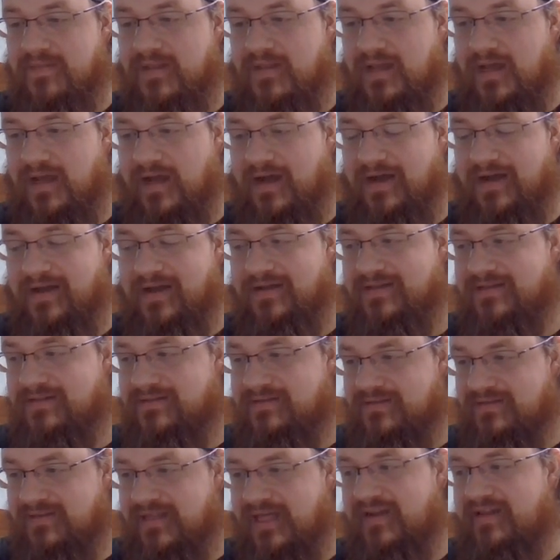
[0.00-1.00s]
uh,
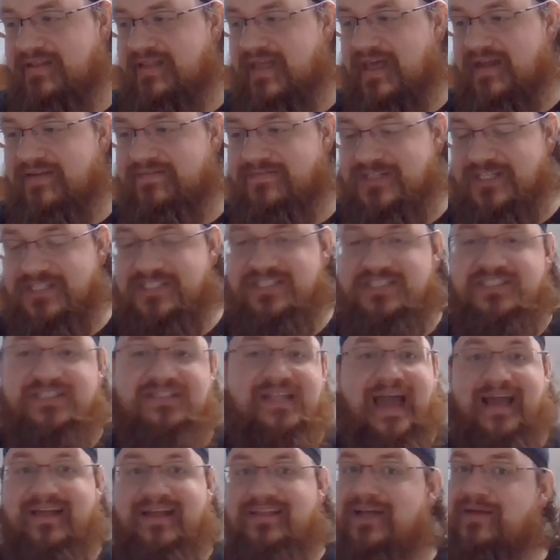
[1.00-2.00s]
that that have just
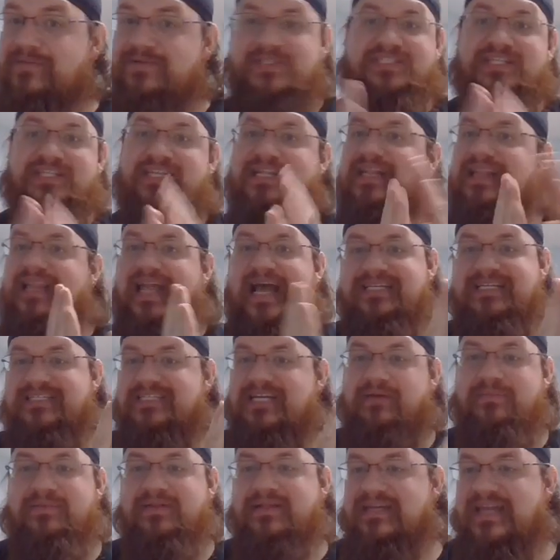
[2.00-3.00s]
stacked up just in the last
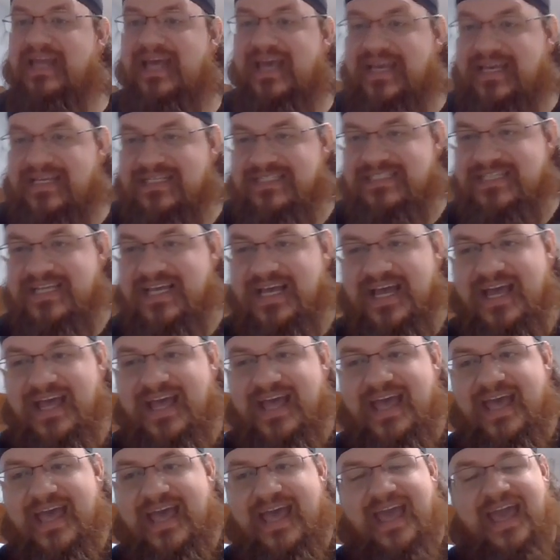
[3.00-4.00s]
couple of days,
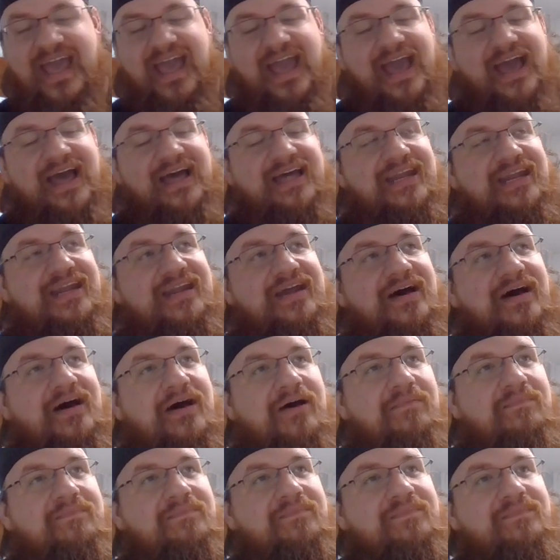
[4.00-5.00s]
and
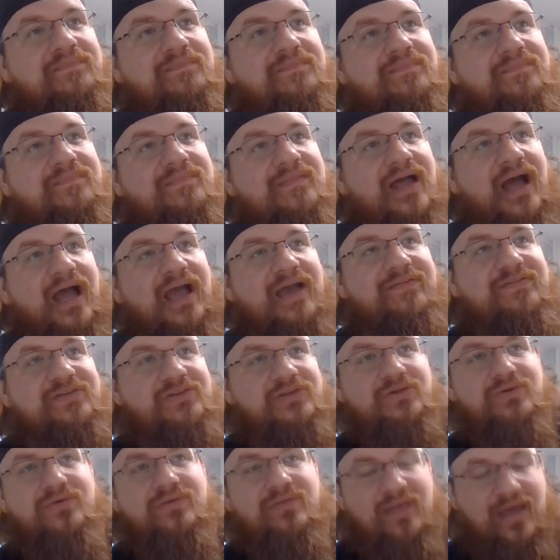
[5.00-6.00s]
um, I have to
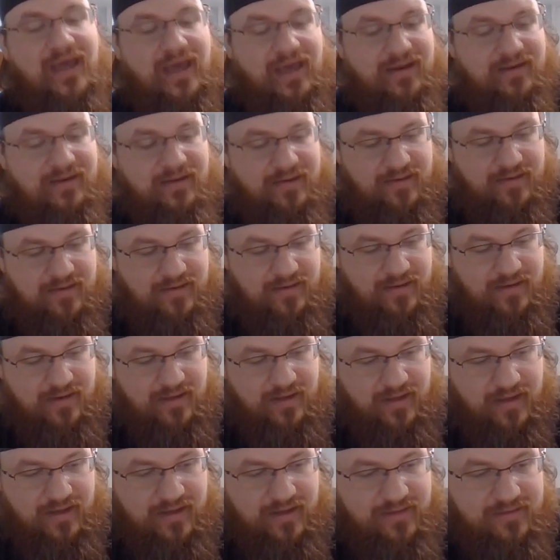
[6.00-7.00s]
do that
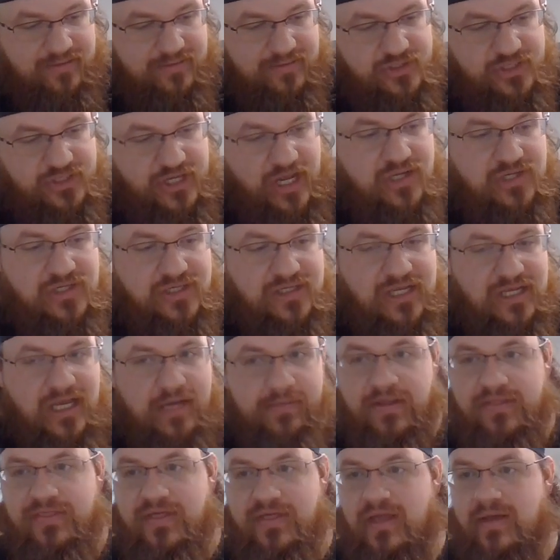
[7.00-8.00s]
uh, changing
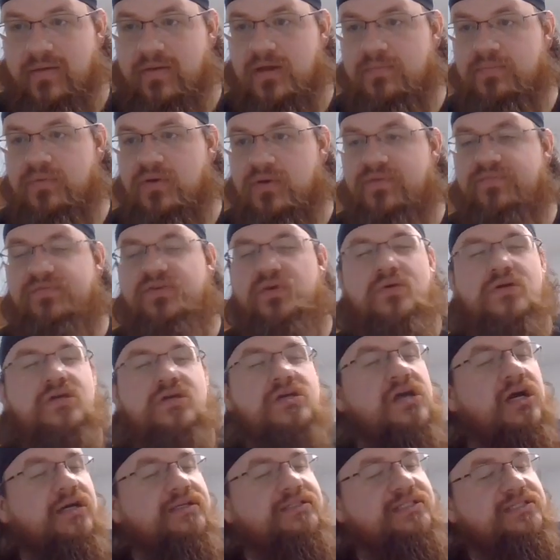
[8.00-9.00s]
table. I think I'm going to put a few
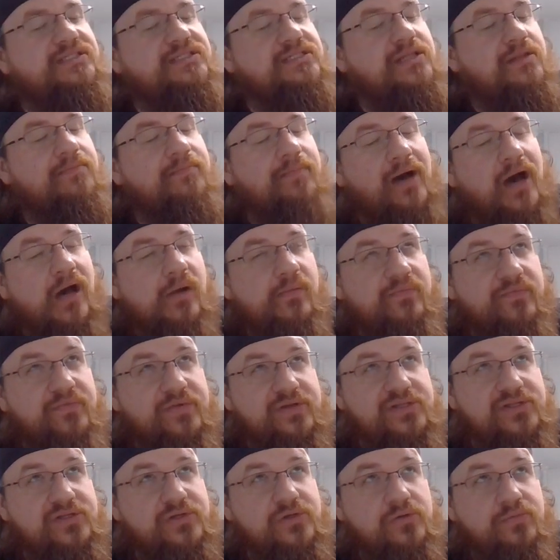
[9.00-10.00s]
gussets in the bottom of
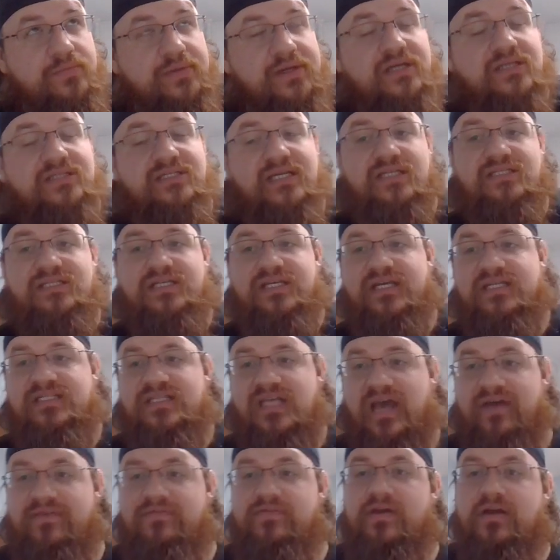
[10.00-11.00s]
it too because as he gets
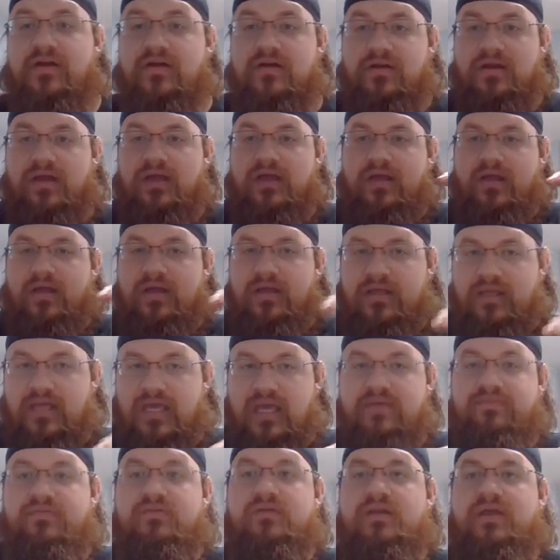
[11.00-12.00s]
heavier,
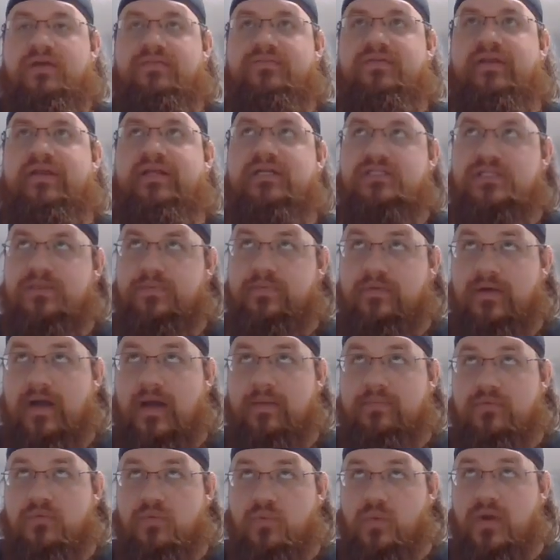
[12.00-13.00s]
even if it is the
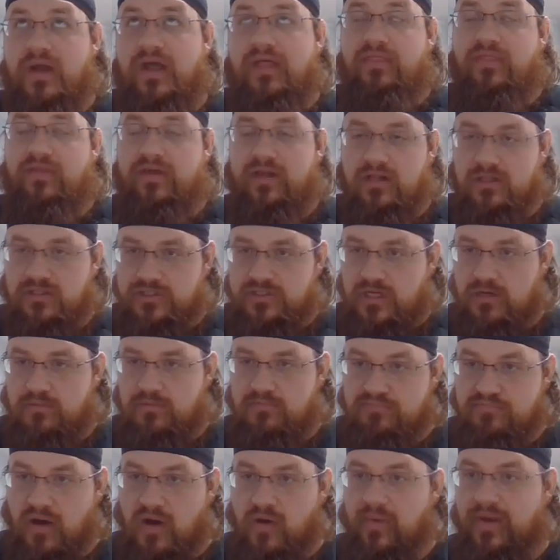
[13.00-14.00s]
proper width, it'll
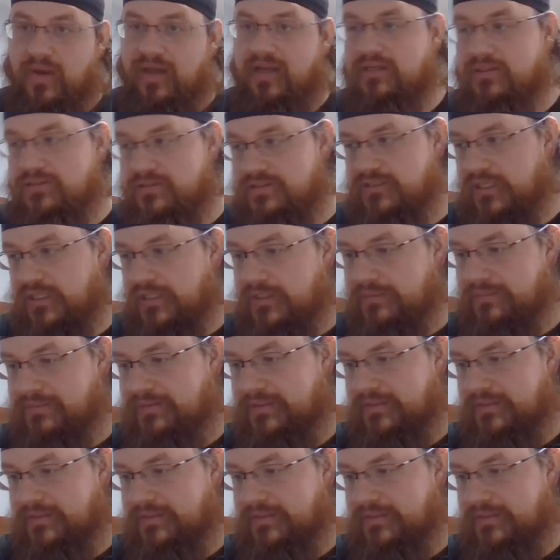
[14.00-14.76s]
start bowing. So